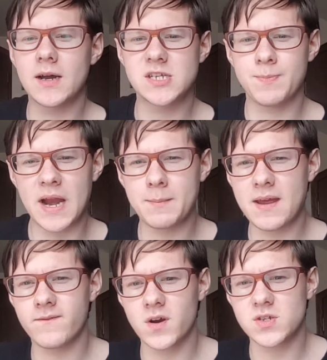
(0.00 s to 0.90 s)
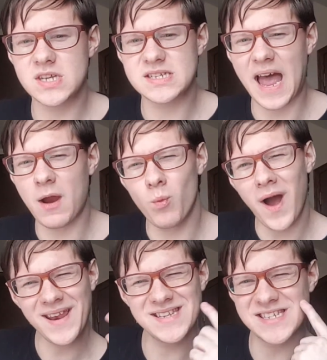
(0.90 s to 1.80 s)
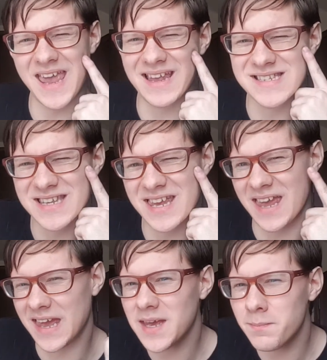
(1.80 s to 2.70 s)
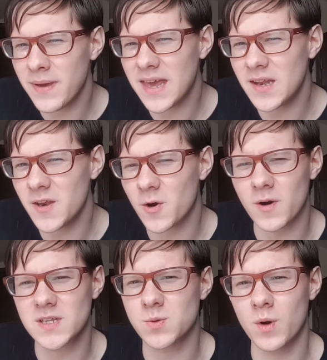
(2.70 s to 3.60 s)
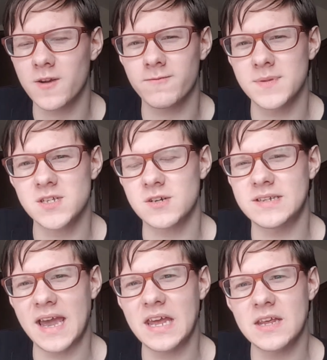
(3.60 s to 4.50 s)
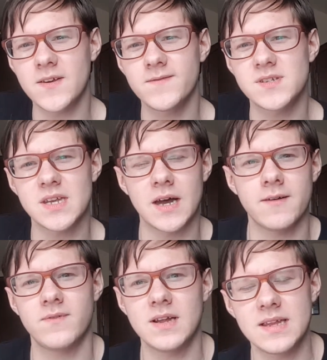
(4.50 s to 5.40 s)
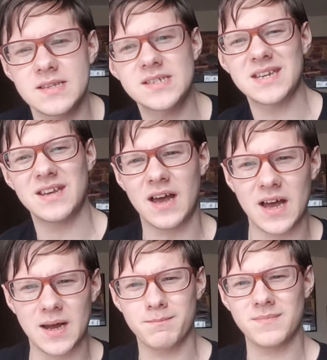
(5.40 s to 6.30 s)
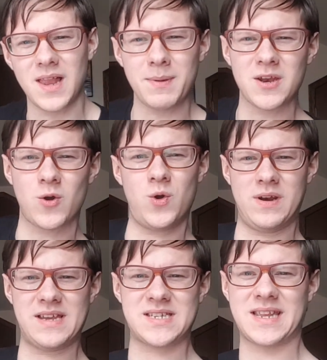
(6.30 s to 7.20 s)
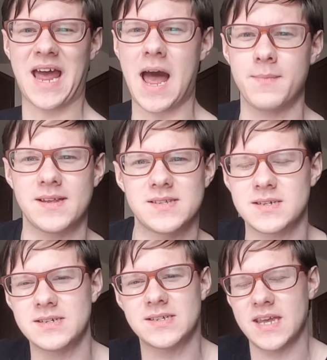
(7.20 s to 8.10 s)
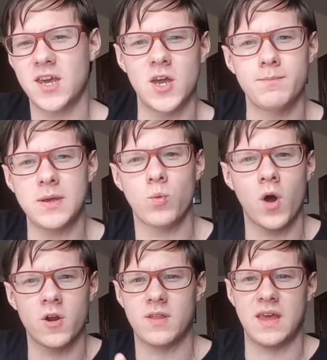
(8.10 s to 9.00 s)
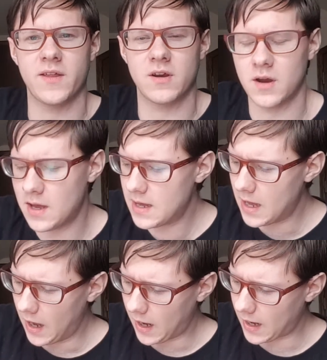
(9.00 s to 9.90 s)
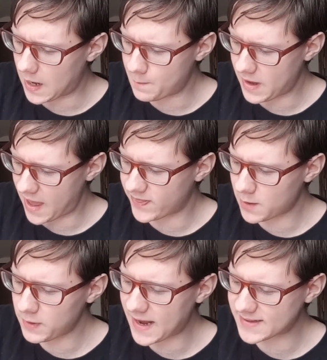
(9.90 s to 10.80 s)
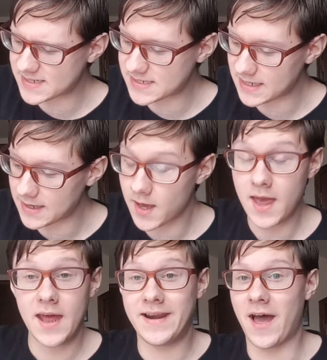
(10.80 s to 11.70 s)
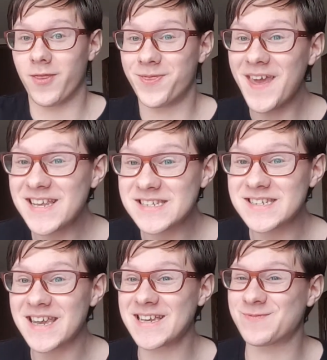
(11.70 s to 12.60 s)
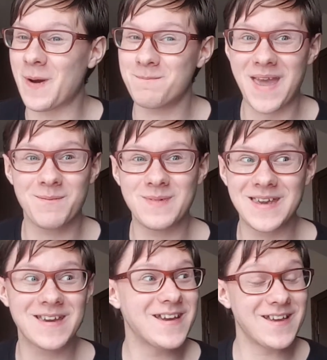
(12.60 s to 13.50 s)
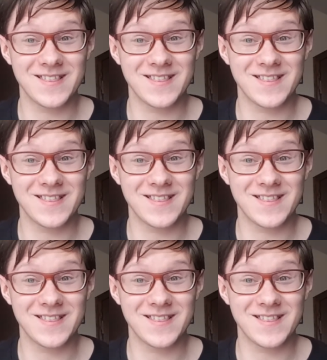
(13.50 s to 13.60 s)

Spider-Man versus, I want to say it's Kingpin, or it's one of Mr. Negative's villains. Let me know who it is in the comments, because it could be one or the other. And then we got to see, now this is what made me,